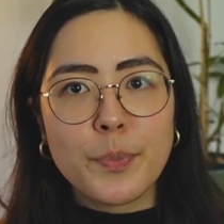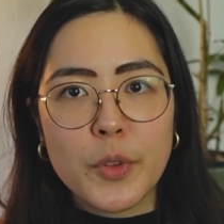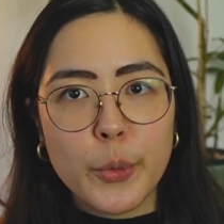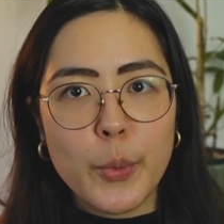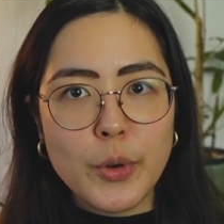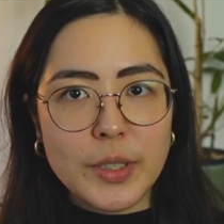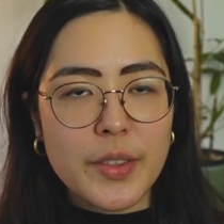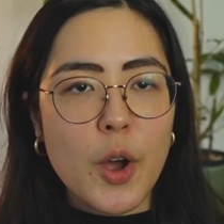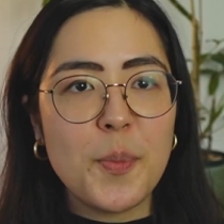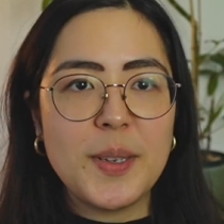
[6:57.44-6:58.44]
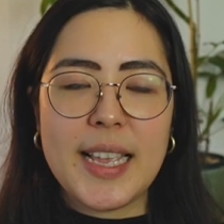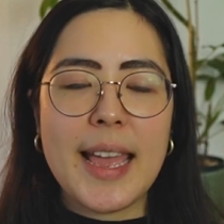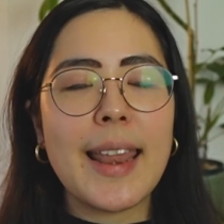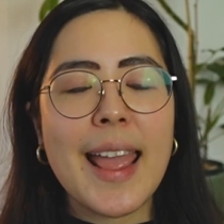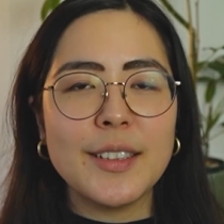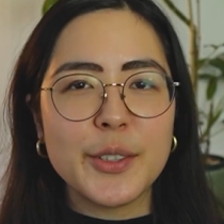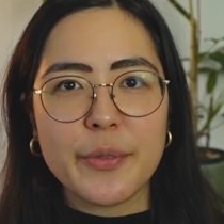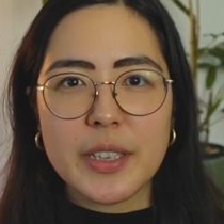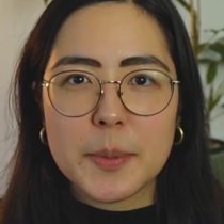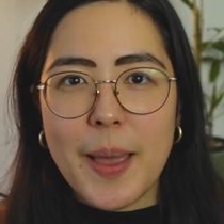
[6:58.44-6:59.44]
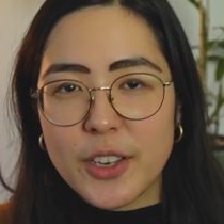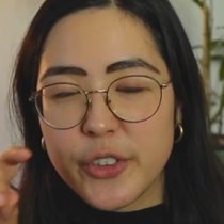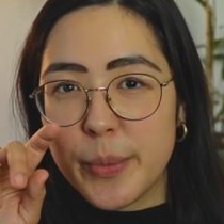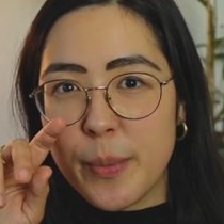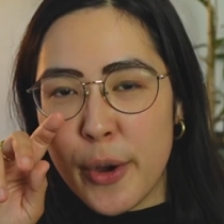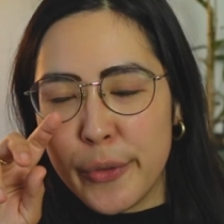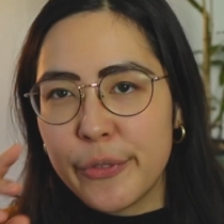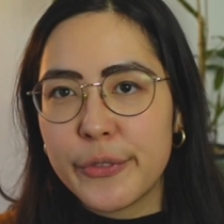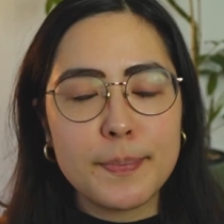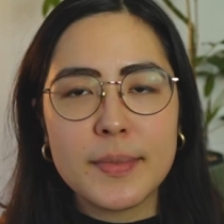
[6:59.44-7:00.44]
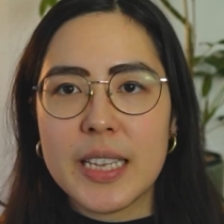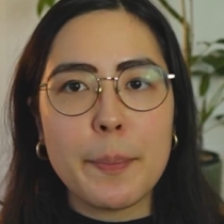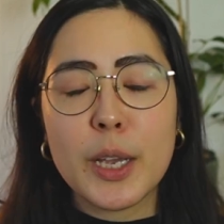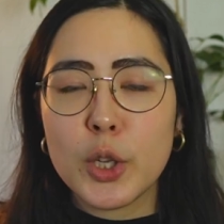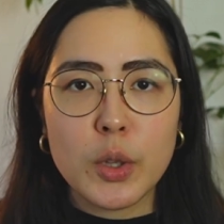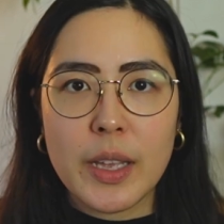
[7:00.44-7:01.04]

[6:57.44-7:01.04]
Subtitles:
towards the opposite ends of the spectrum of typical